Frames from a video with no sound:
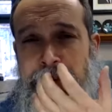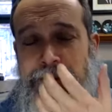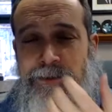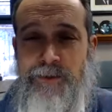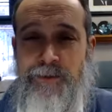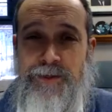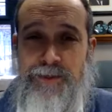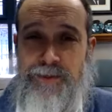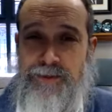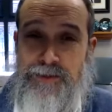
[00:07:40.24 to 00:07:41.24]
So
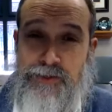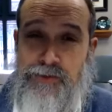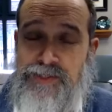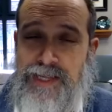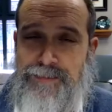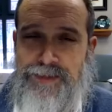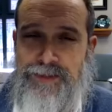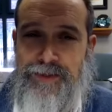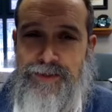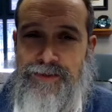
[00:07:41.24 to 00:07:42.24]
there's two steps
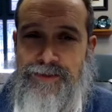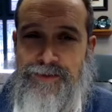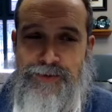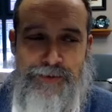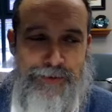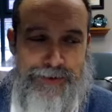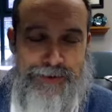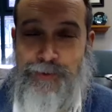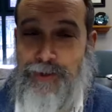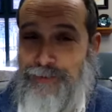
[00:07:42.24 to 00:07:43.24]
here to
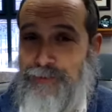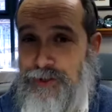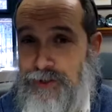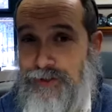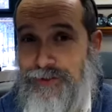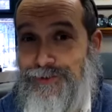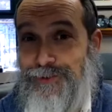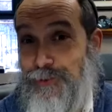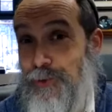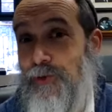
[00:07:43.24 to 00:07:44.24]
really what we're going to
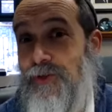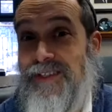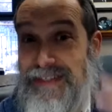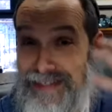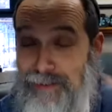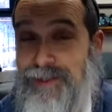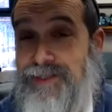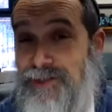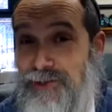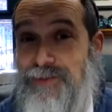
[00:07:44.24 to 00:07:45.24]
call in
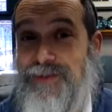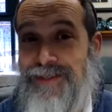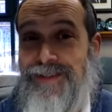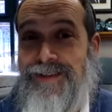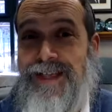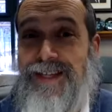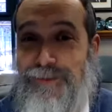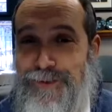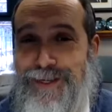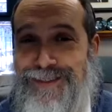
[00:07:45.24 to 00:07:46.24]
Kabbalistic terms
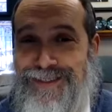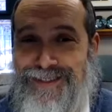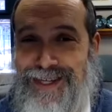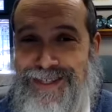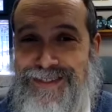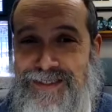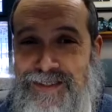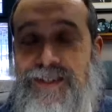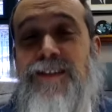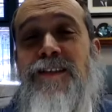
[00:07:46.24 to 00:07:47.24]
elevating these nuts.
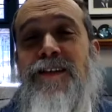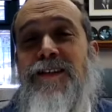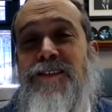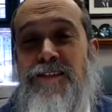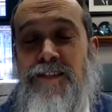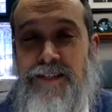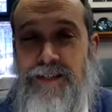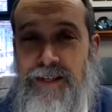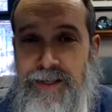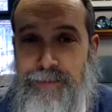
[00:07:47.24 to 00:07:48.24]
It's that
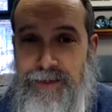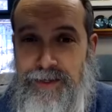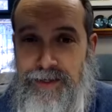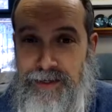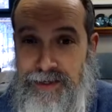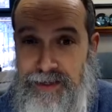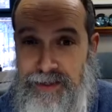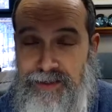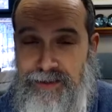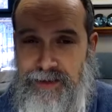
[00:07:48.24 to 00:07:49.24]
I'm
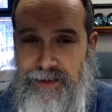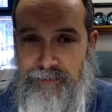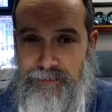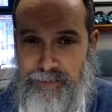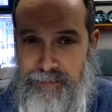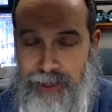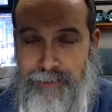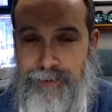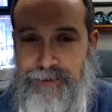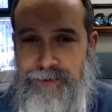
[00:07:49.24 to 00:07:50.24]
eating them
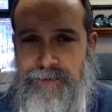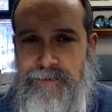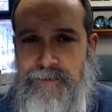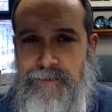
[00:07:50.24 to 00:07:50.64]
properly.